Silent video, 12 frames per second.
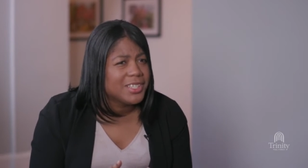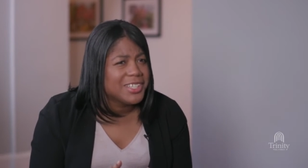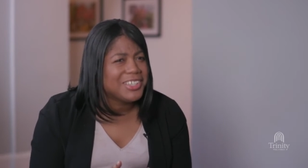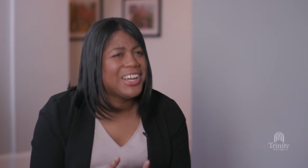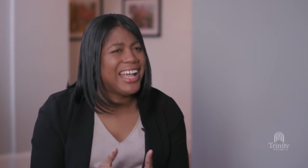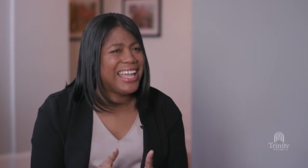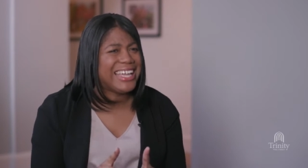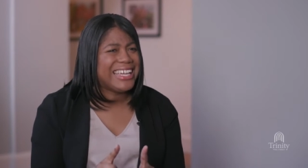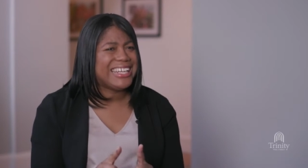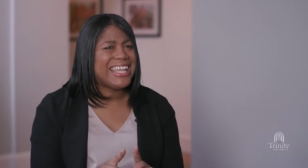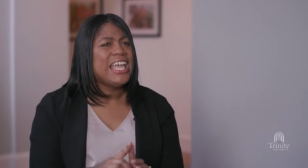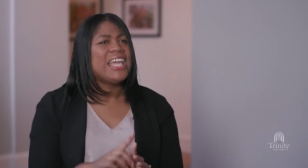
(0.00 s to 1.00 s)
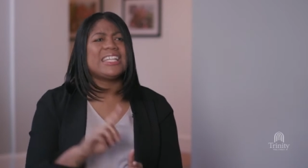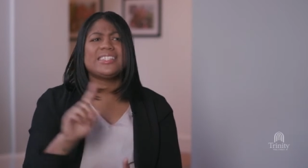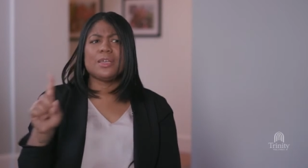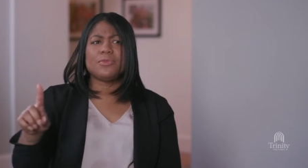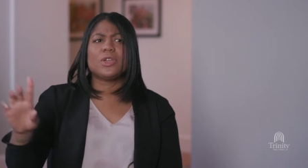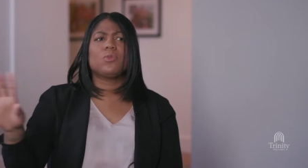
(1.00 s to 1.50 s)
right? right? It's
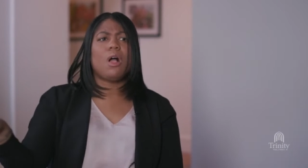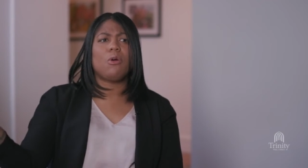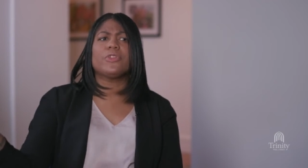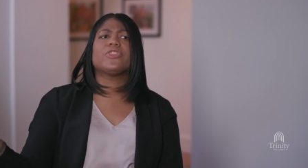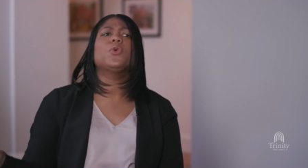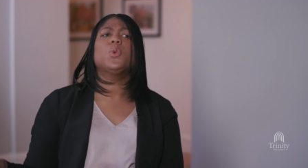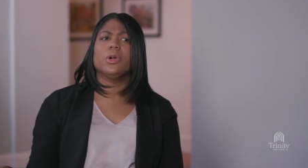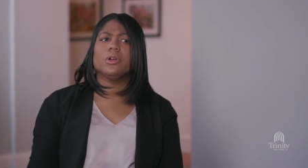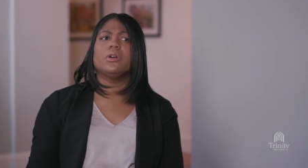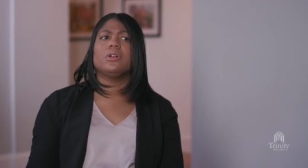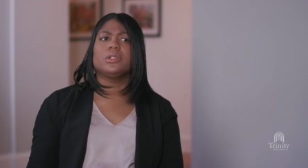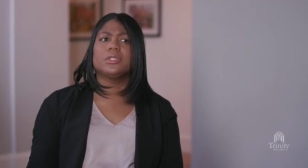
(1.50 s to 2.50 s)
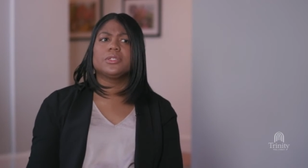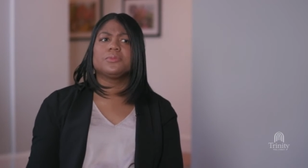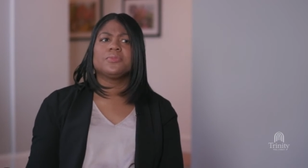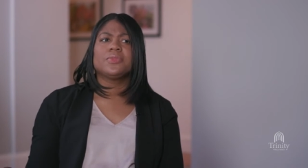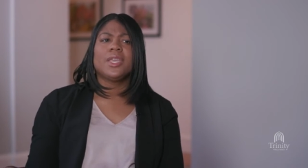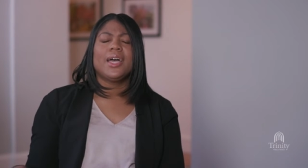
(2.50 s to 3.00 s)
something wrong with the world.
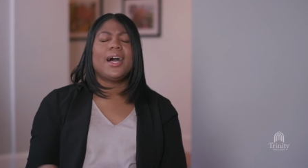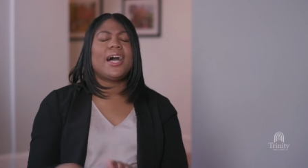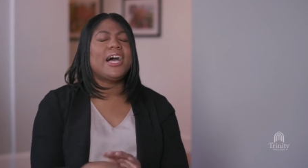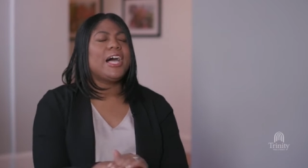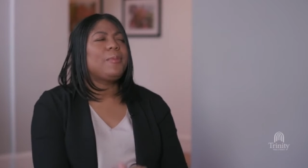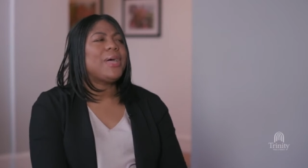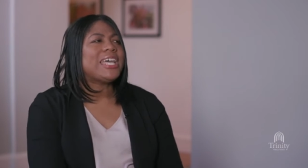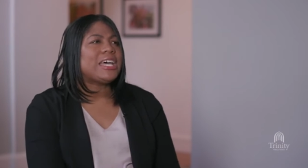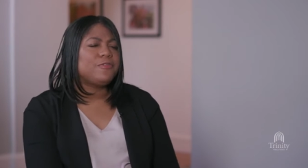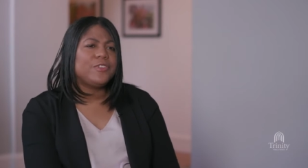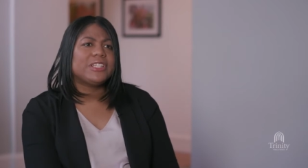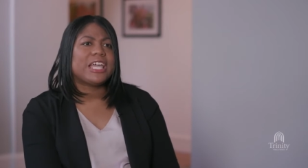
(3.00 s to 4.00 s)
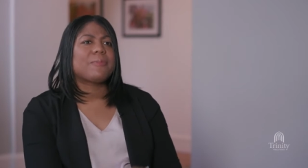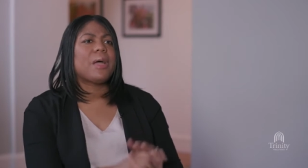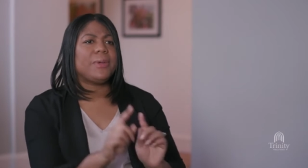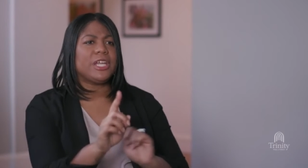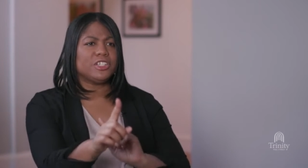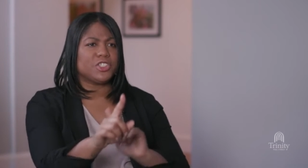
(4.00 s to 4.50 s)
Mm-hmm, mm-hmm. Um, and I feel like my
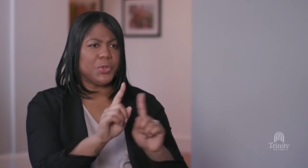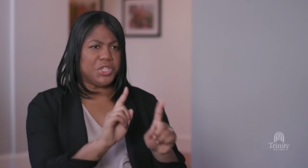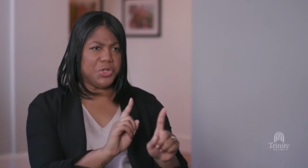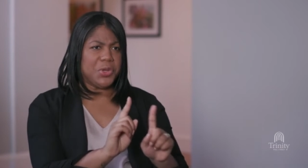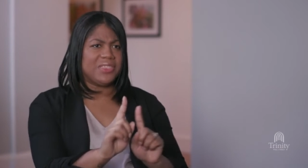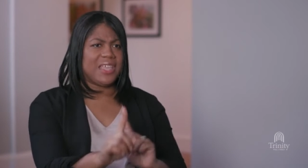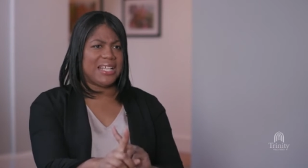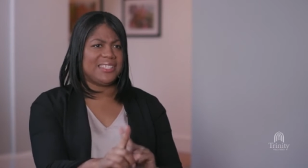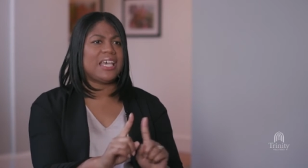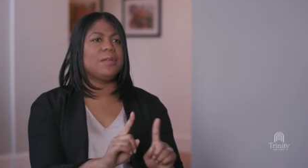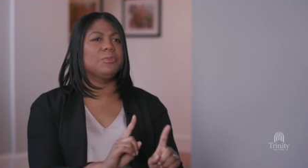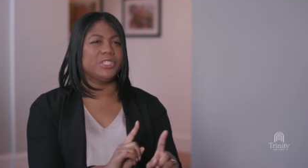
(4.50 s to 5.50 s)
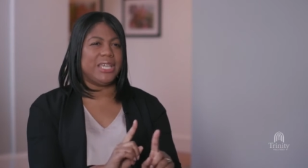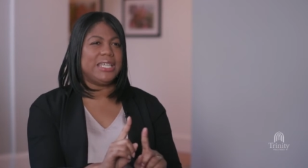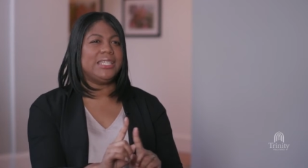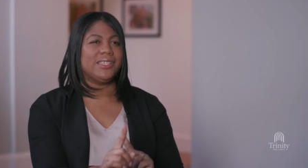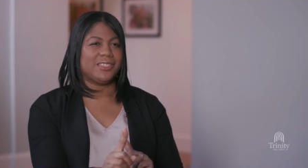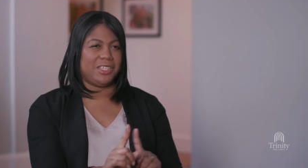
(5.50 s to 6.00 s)
parents were doing that
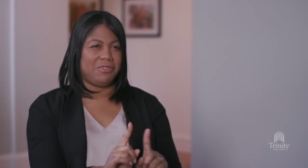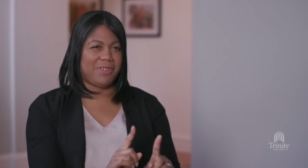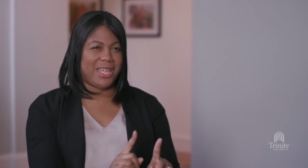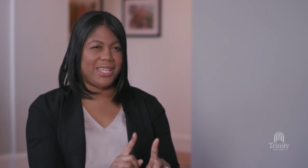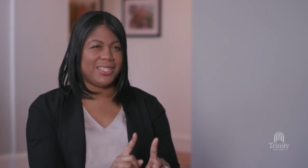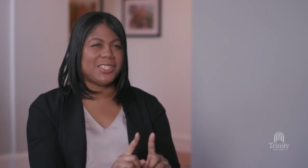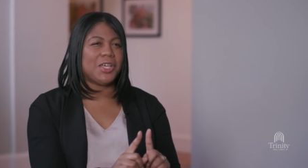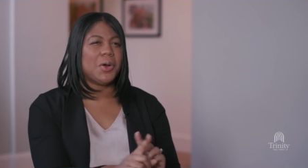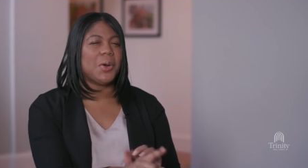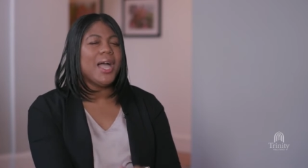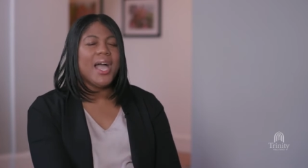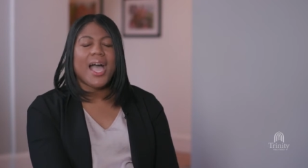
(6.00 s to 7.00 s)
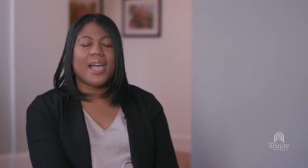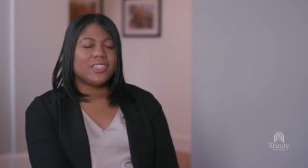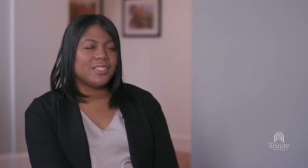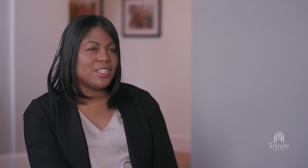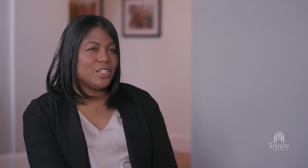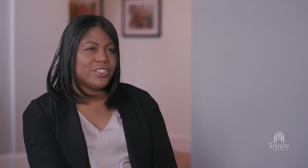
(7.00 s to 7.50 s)
simultaneously, mm-hmm, right? So mm-hmm. at the
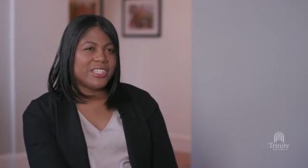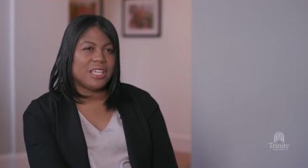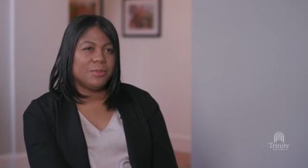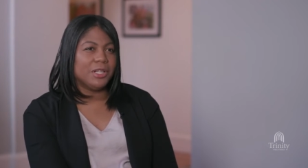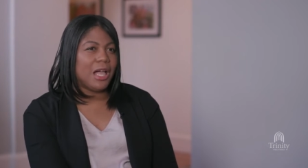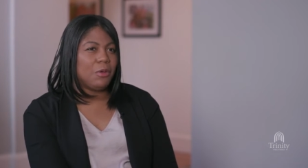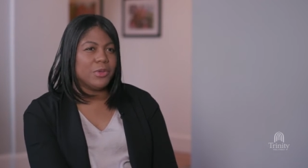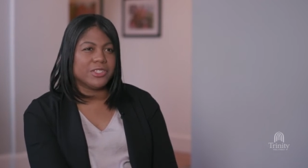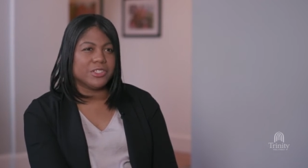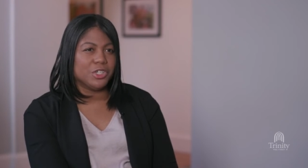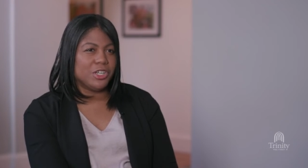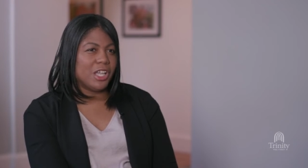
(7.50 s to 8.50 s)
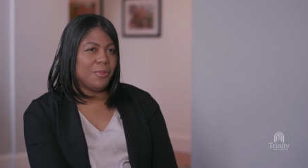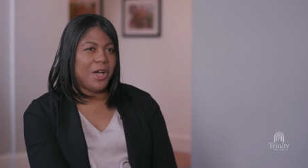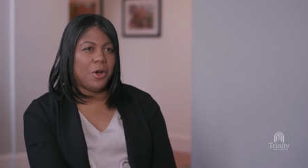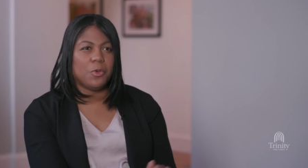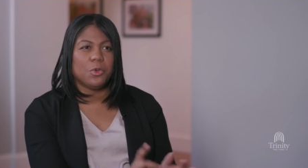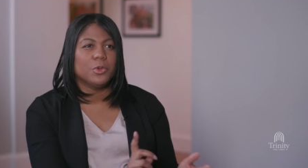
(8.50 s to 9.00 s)
dinner table, I was learning
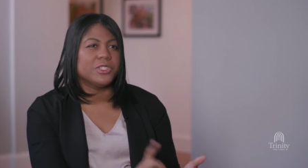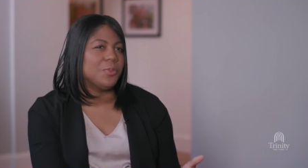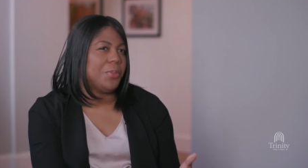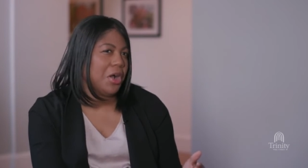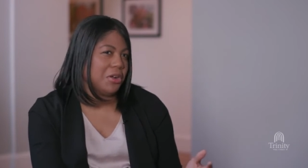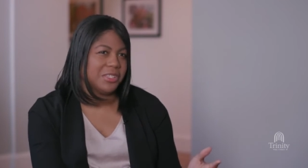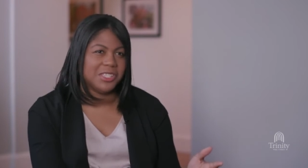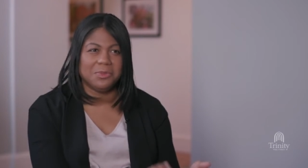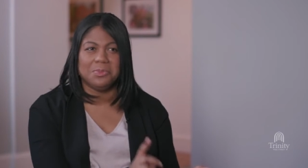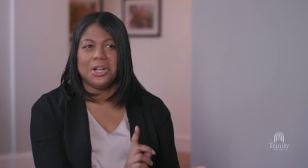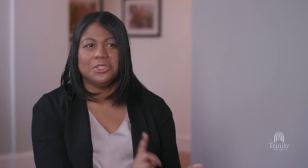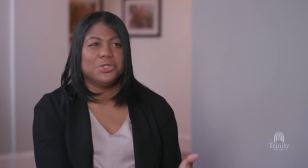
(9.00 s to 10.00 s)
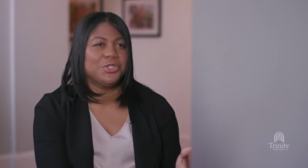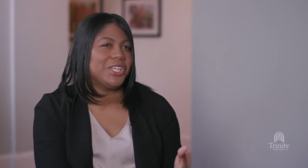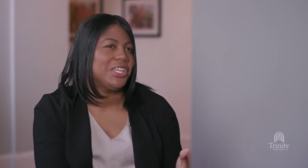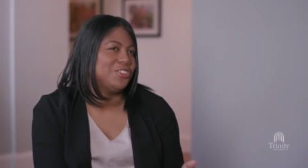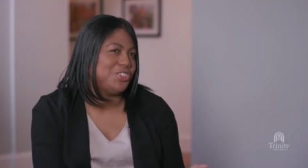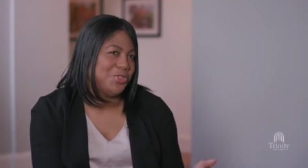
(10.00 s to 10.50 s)
about Rosa Parks and Martin right. Luther
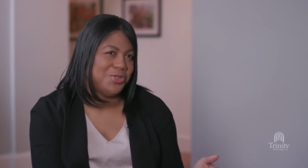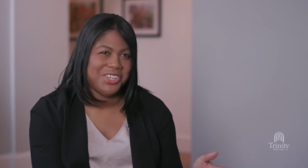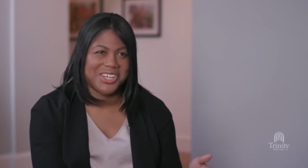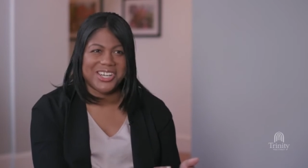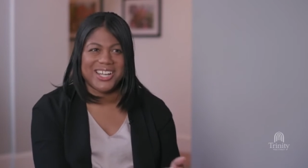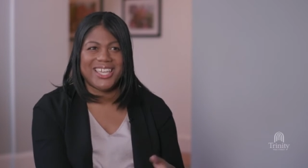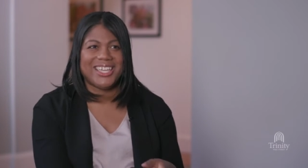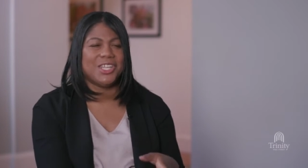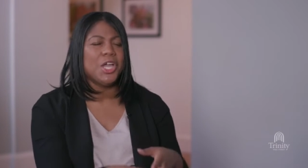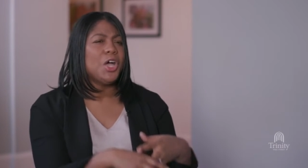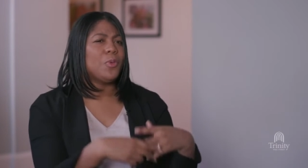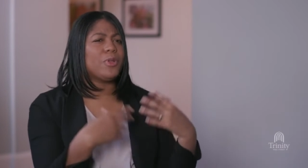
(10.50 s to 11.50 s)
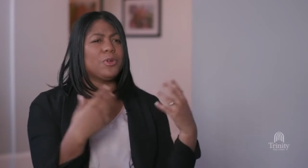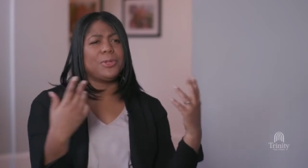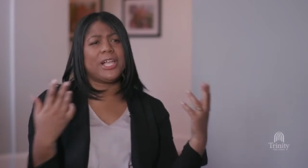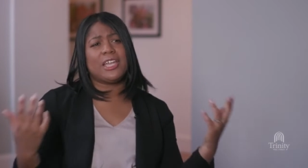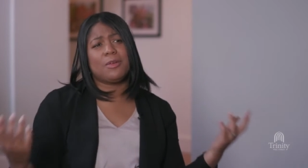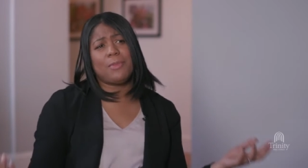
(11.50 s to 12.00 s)
King Jr., and we were
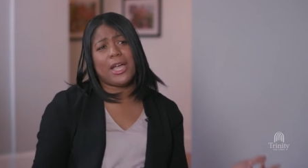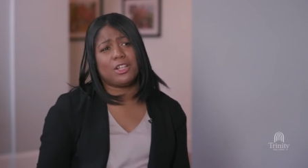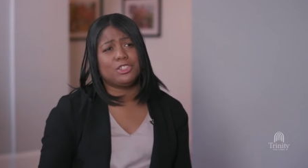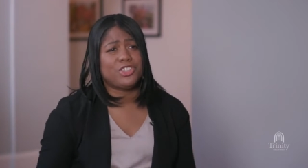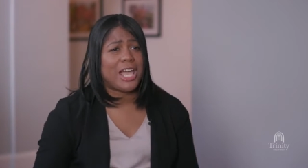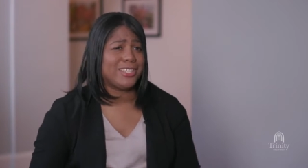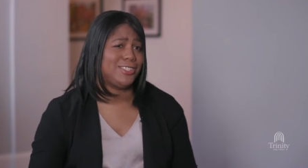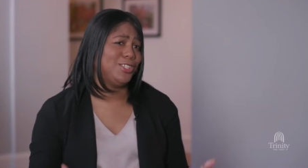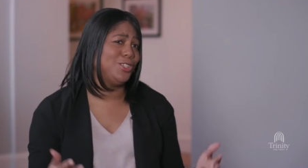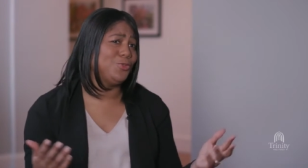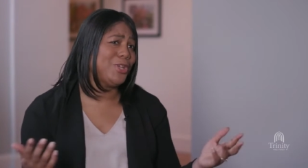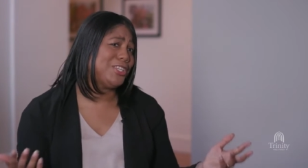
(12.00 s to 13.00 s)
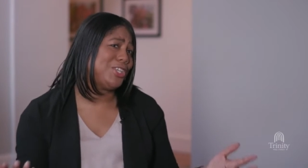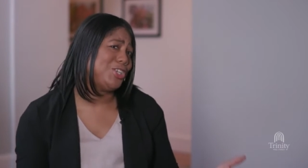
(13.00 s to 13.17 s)
playing Michael Jackson and Whitney